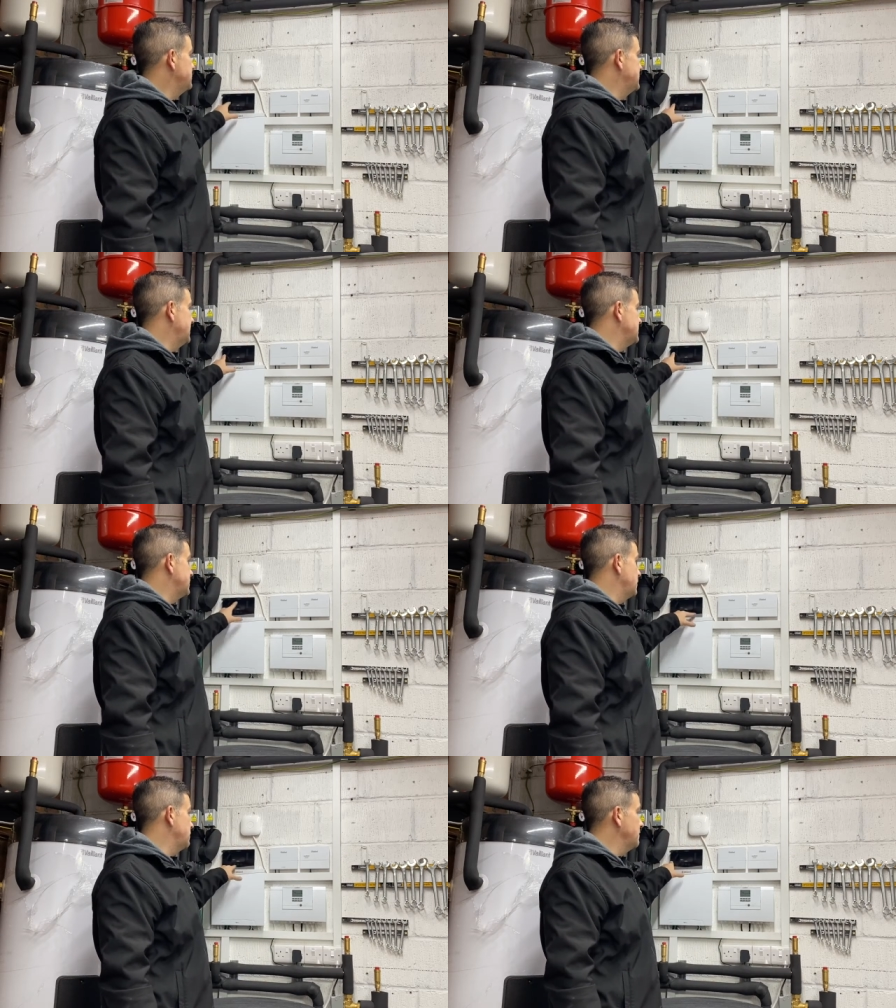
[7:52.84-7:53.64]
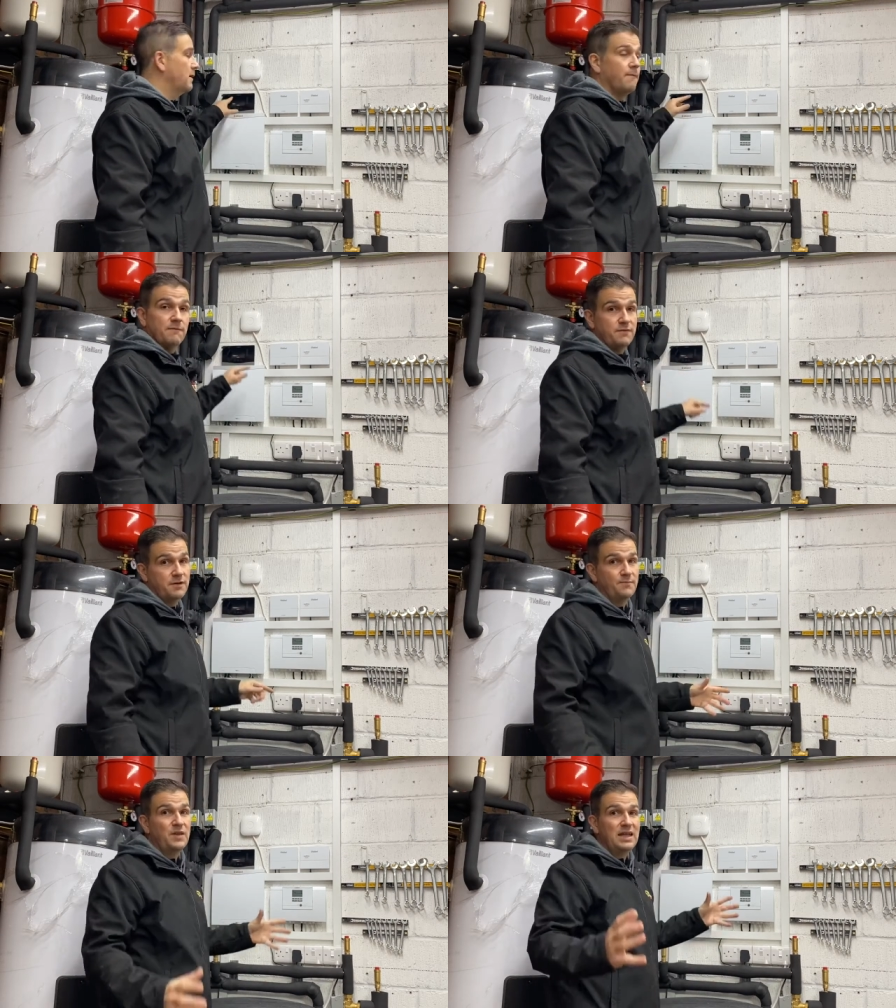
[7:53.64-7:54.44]
Senso Comfort
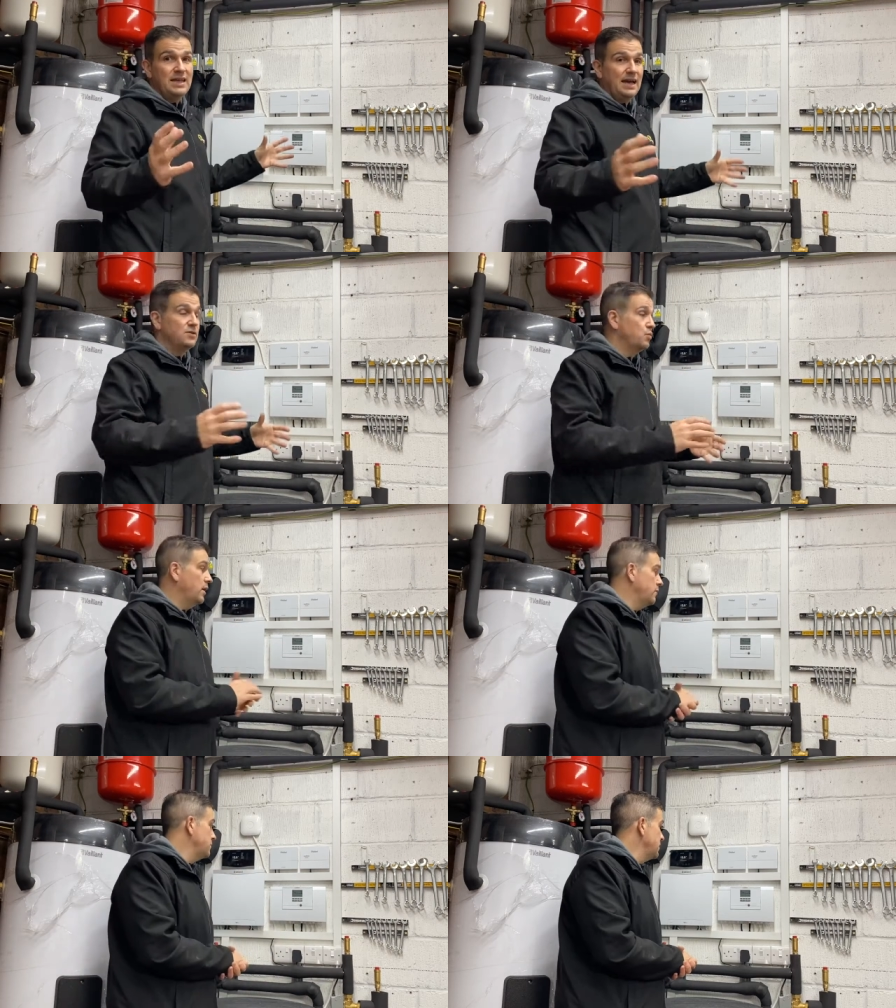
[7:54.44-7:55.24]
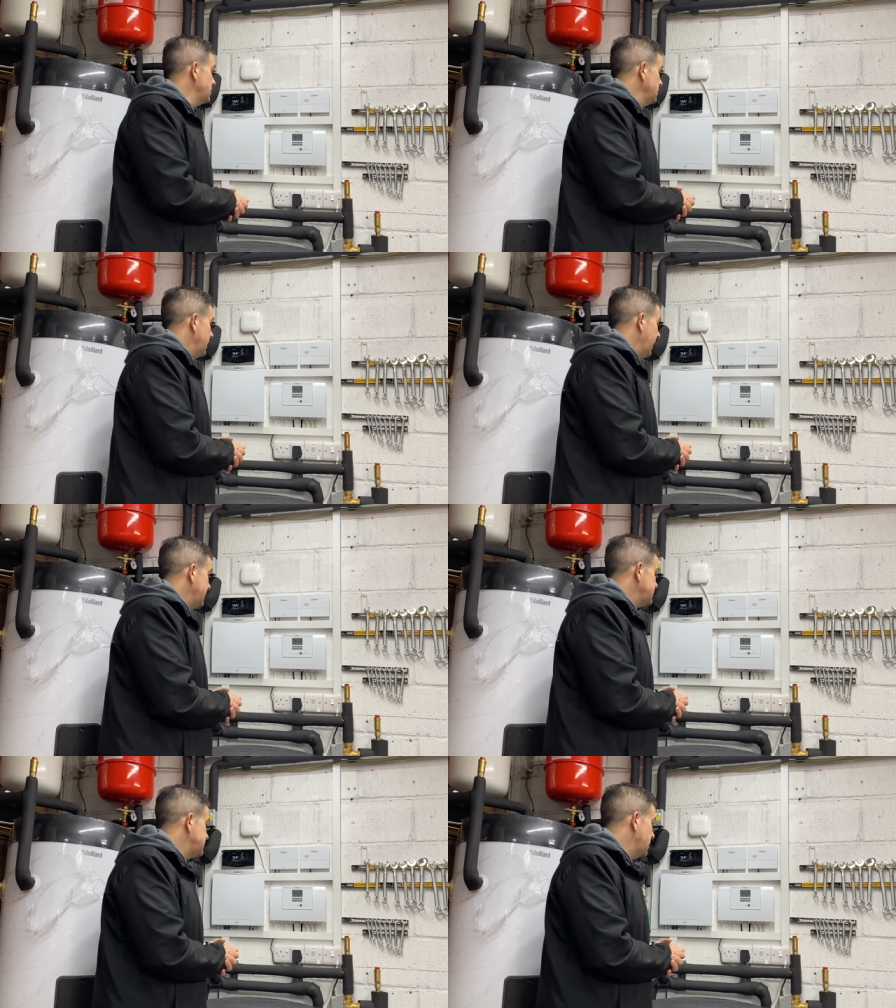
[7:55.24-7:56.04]
as well.
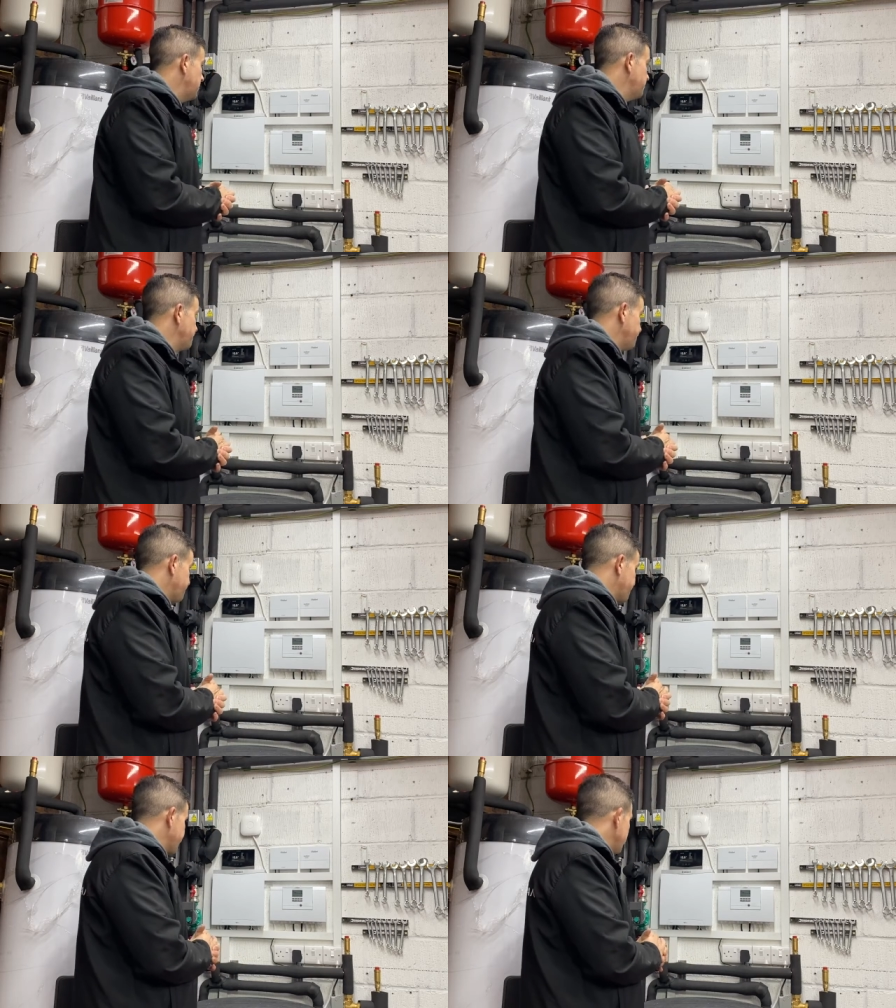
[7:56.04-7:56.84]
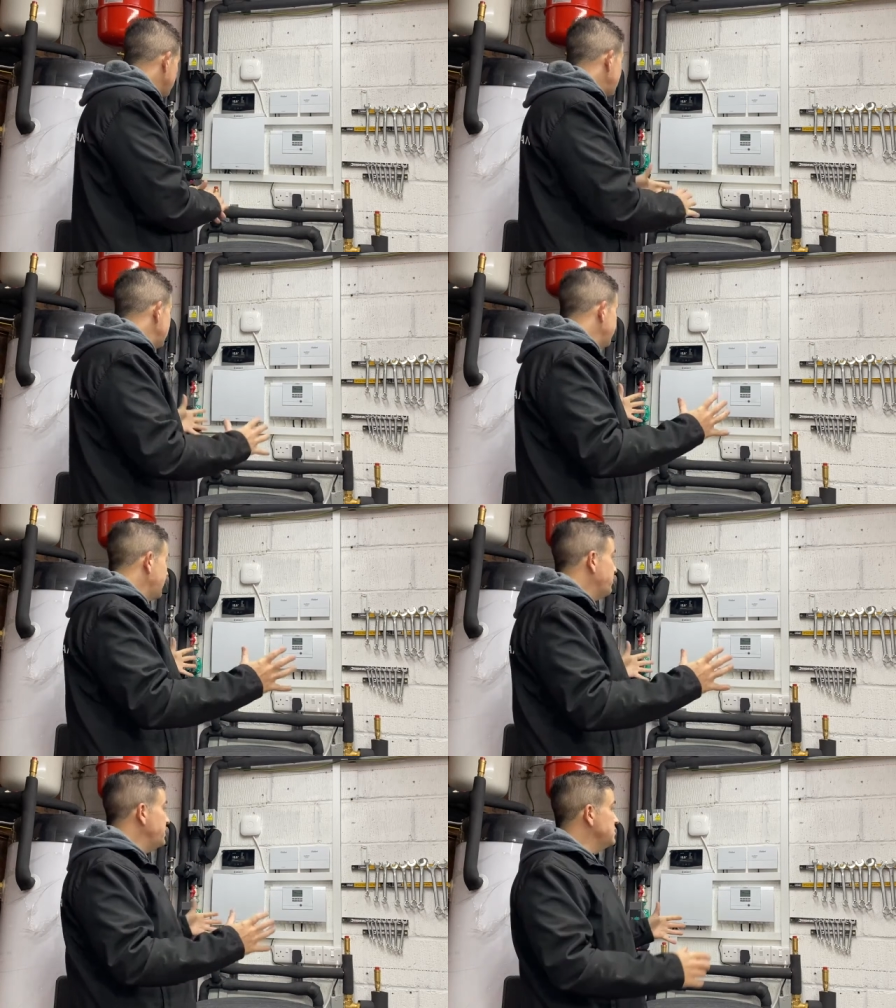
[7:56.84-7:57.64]
And, um, and that
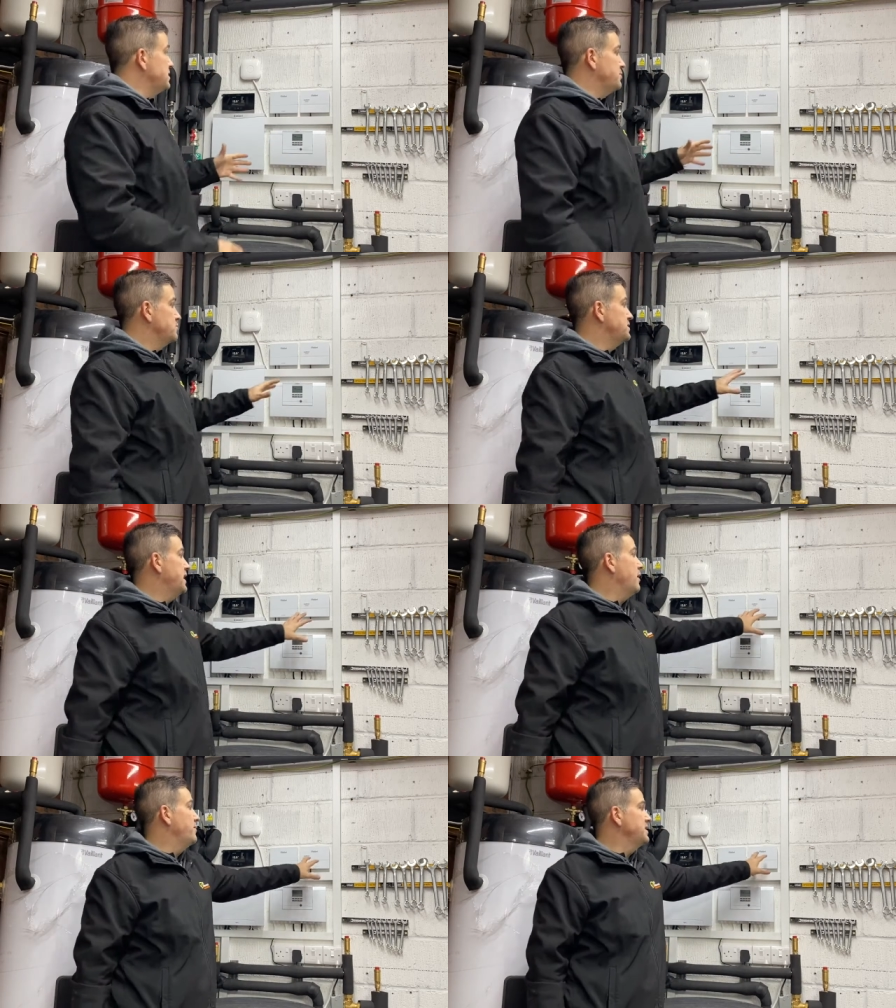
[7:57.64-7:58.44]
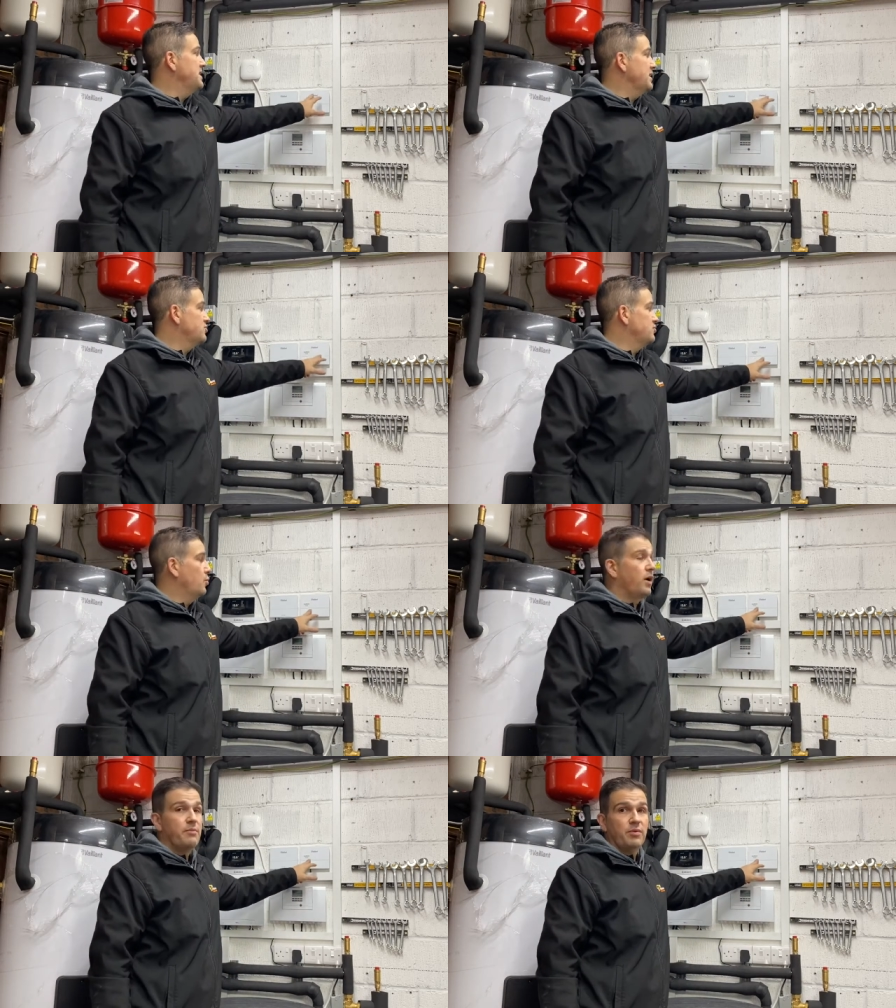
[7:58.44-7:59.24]
would be your typical setup. This extra
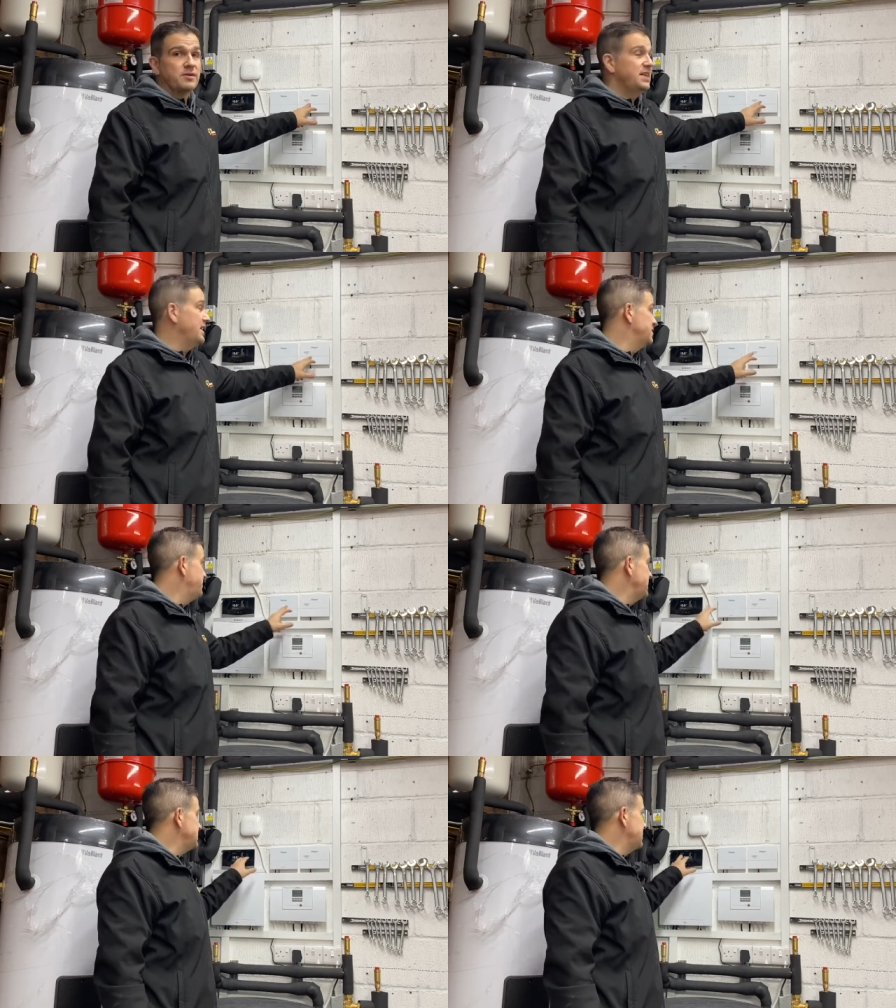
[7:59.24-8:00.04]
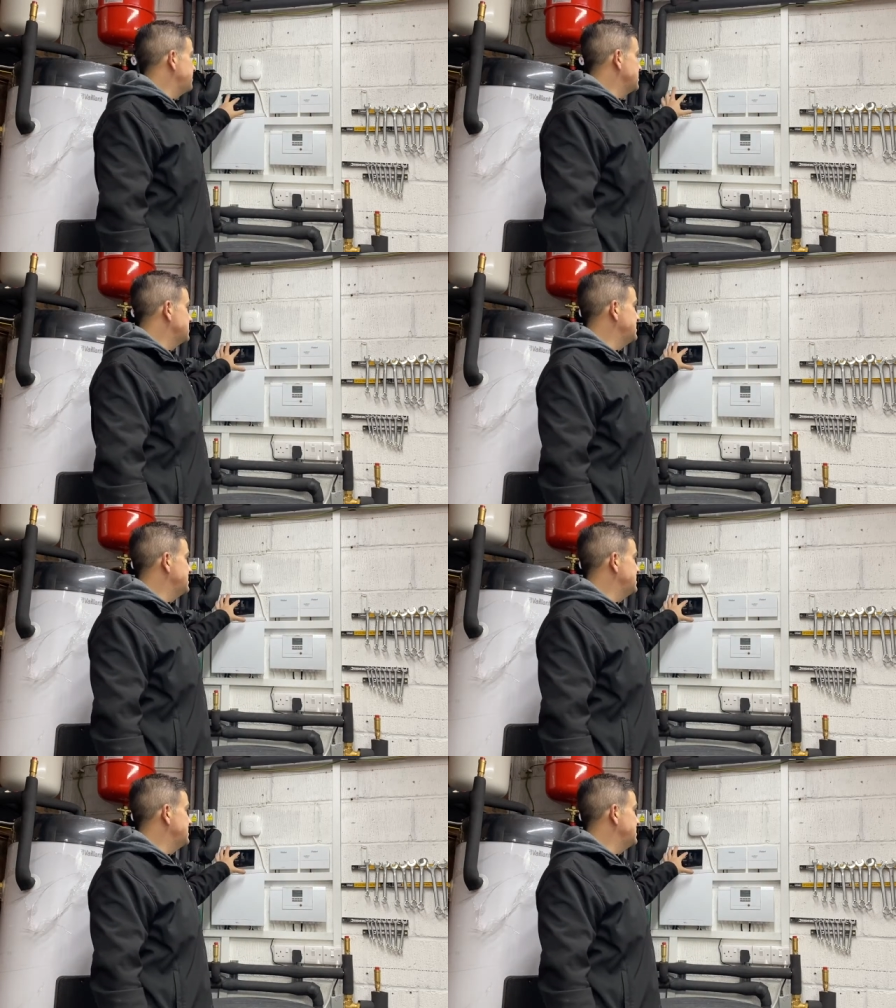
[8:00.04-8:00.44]
white box here is basically because